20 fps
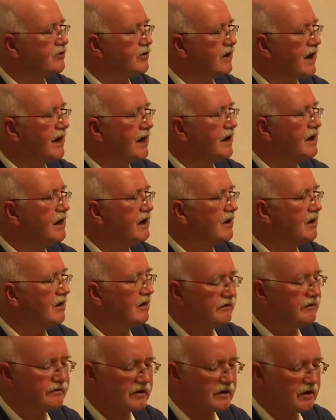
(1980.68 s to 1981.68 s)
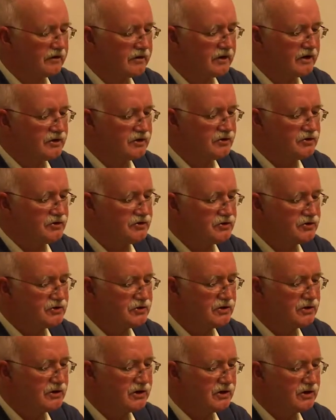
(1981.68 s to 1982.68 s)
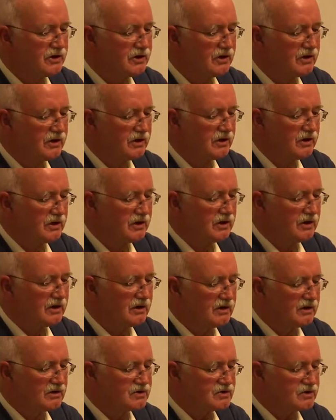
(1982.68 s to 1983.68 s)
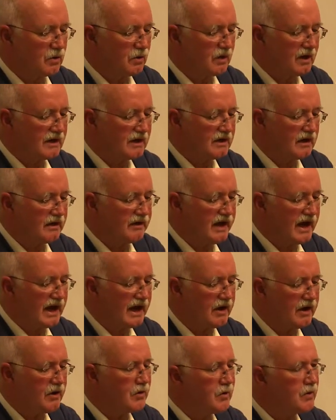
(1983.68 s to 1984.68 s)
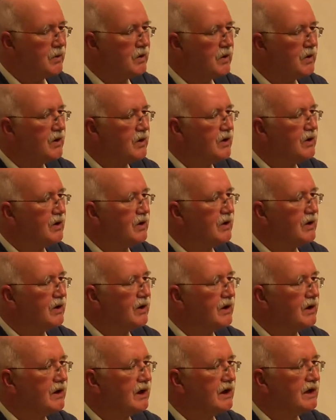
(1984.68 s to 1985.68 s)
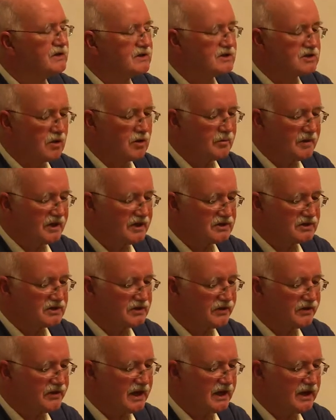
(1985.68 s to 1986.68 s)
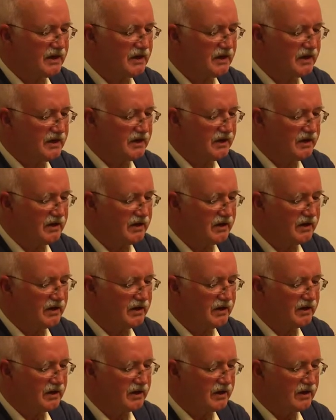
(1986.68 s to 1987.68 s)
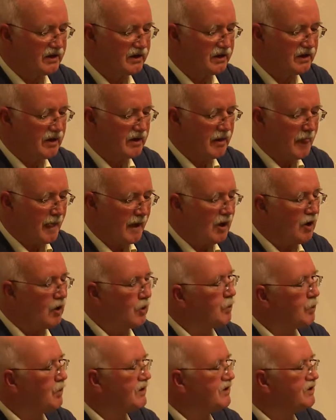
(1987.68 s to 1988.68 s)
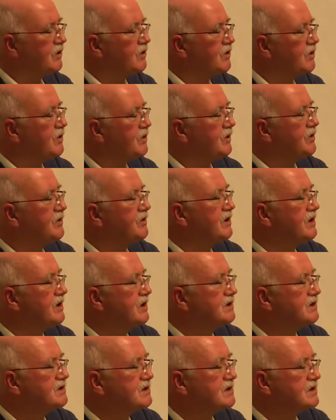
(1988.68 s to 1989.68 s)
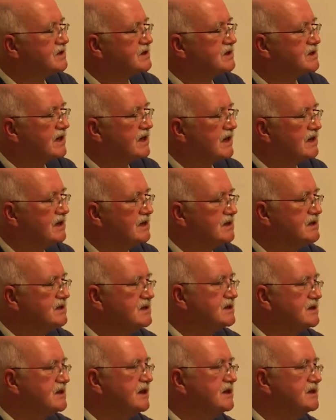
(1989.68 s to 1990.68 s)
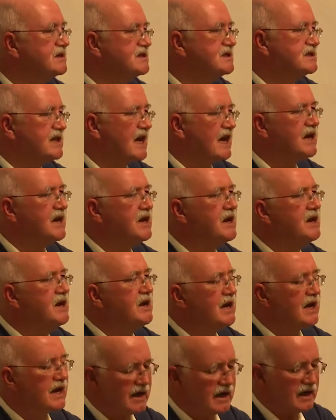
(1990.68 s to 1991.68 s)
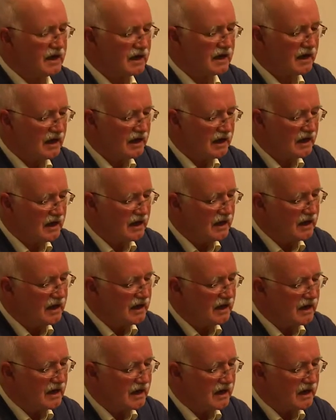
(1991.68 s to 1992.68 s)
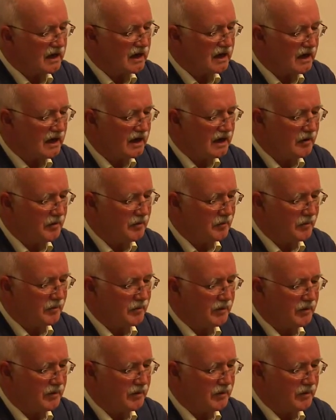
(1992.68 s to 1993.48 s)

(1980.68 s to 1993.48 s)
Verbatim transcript: crag of courage. So little now, and so much then. Her widowhood sustains a zen like calm